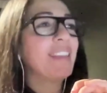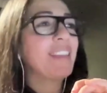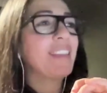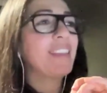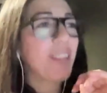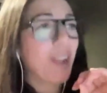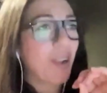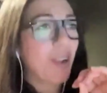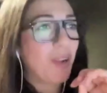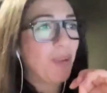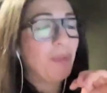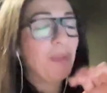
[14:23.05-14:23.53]

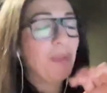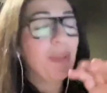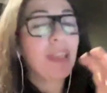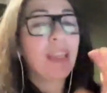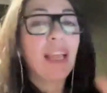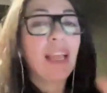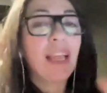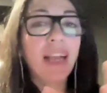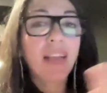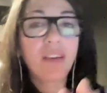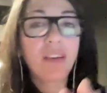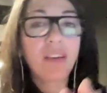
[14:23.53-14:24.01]
So
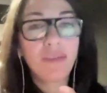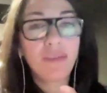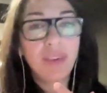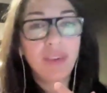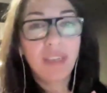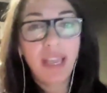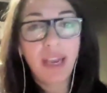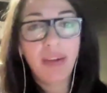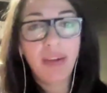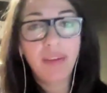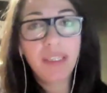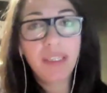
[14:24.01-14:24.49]
lack of
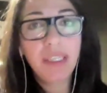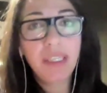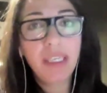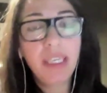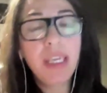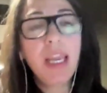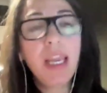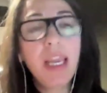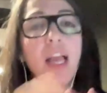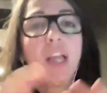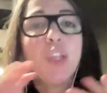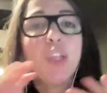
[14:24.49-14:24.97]

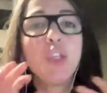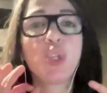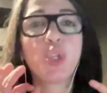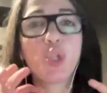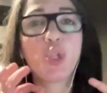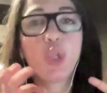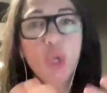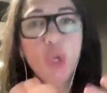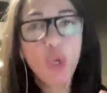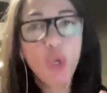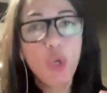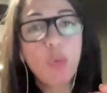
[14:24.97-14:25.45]
clarity and
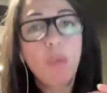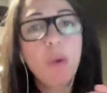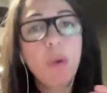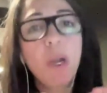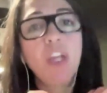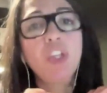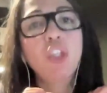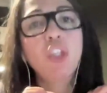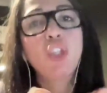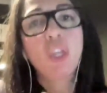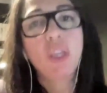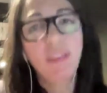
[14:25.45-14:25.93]
too
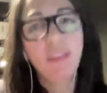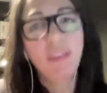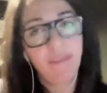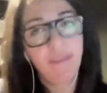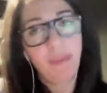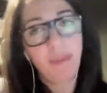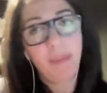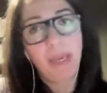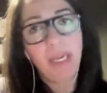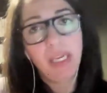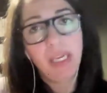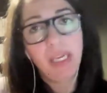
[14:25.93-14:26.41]
much
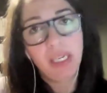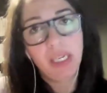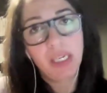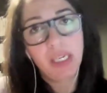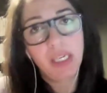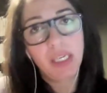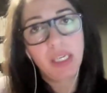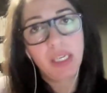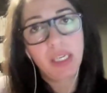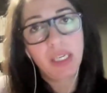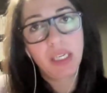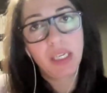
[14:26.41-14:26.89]
information.